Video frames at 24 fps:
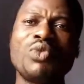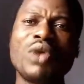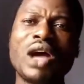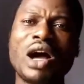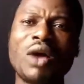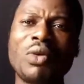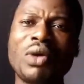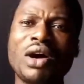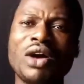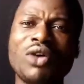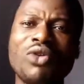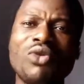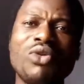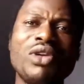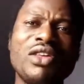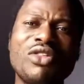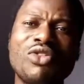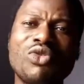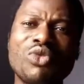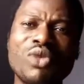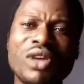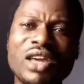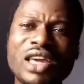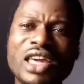Our goal is
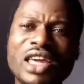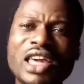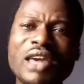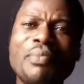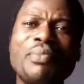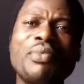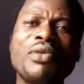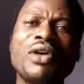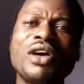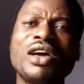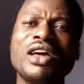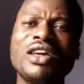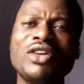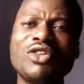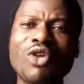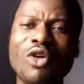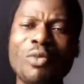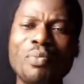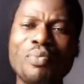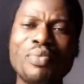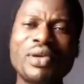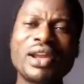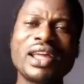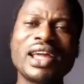to keep
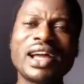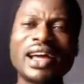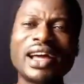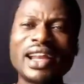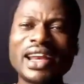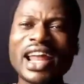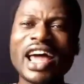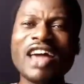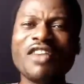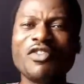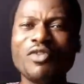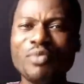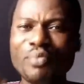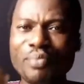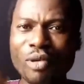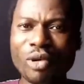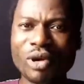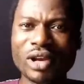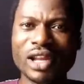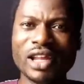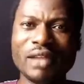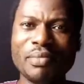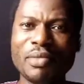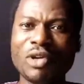your prayer life
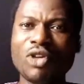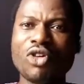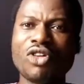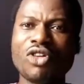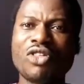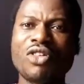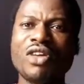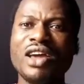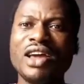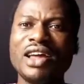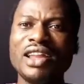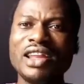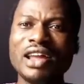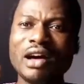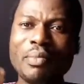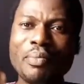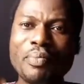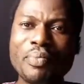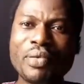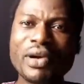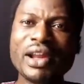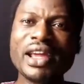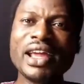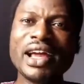burning, because the
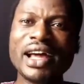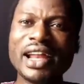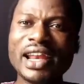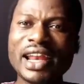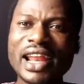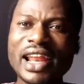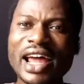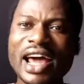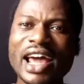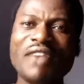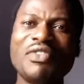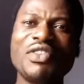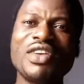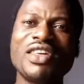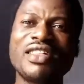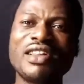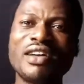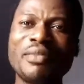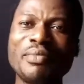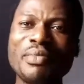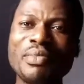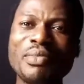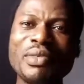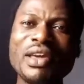prayer life is
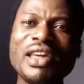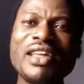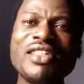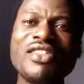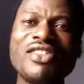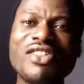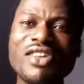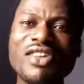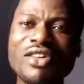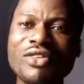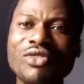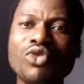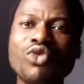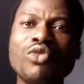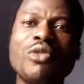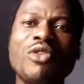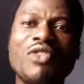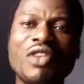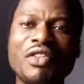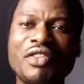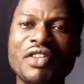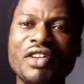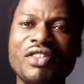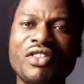the engine room
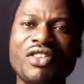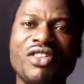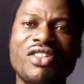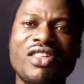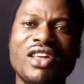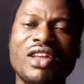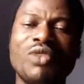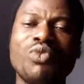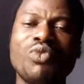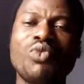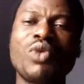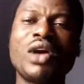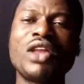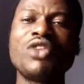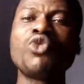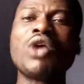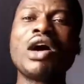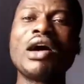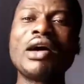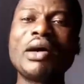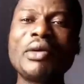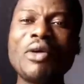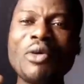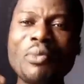of every Christian. When you
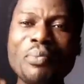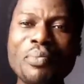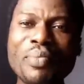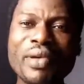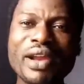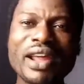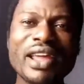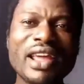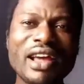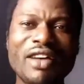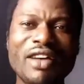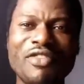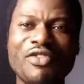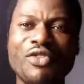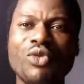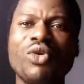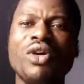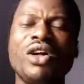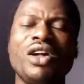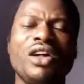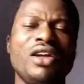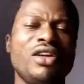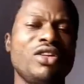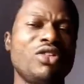are
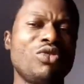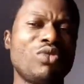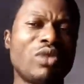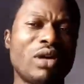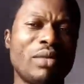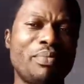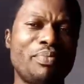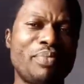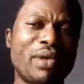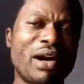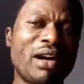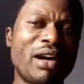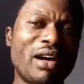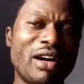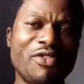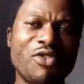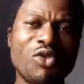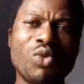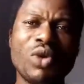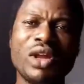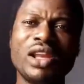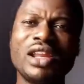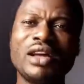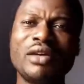prayerful, you are
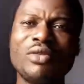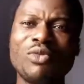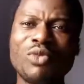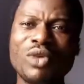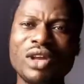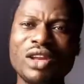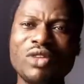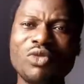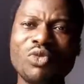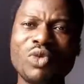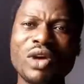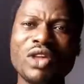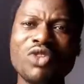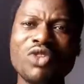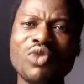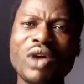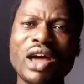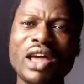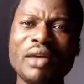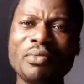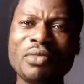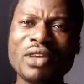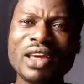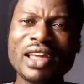powerful. When you
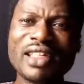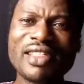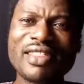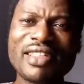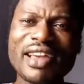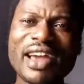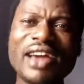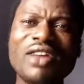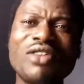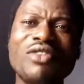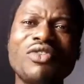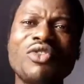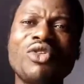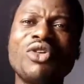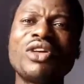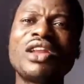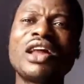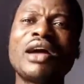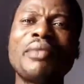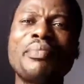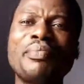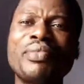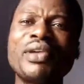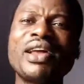are a child of God
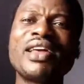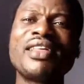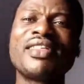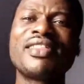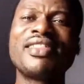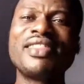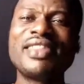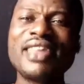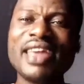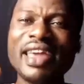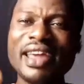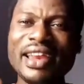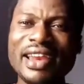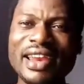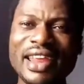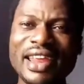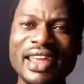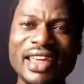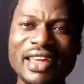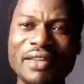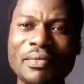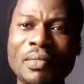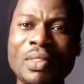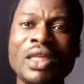that prays
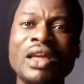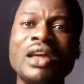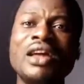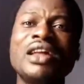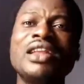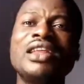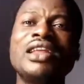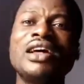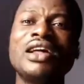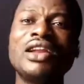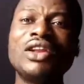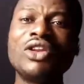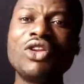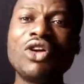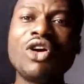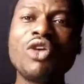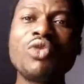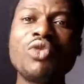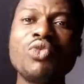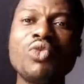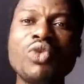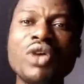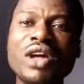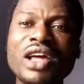daily, the
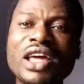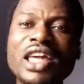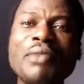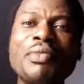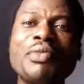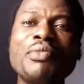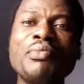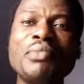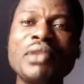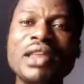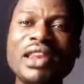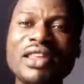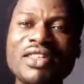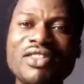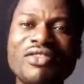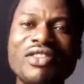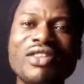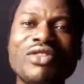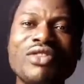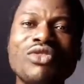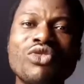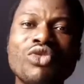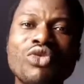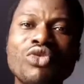Lord will keep
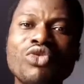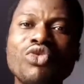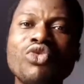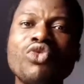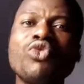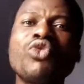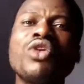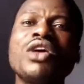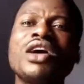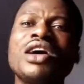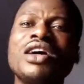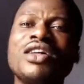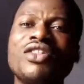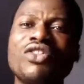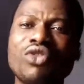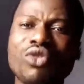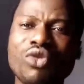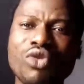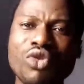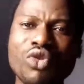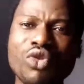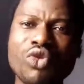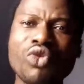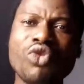ministering to you
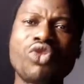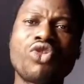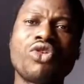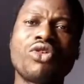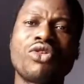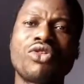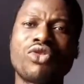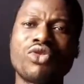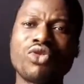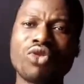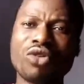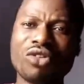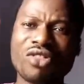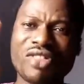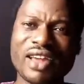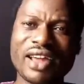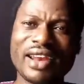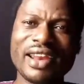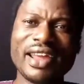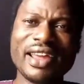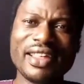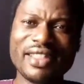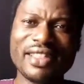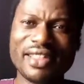solutions to your
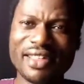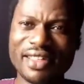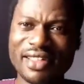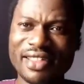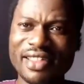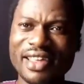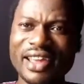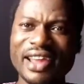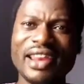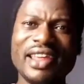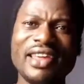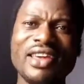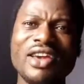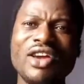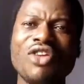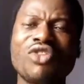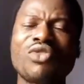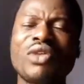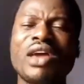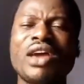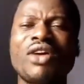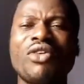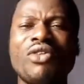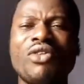challenges daily.
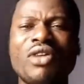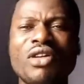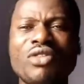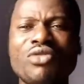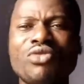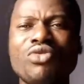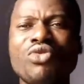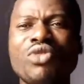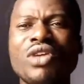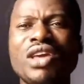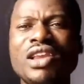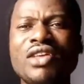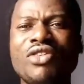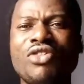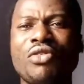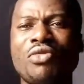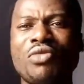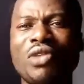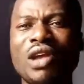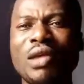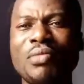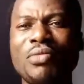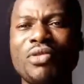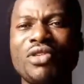So I encourage you to hit the
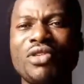subscribe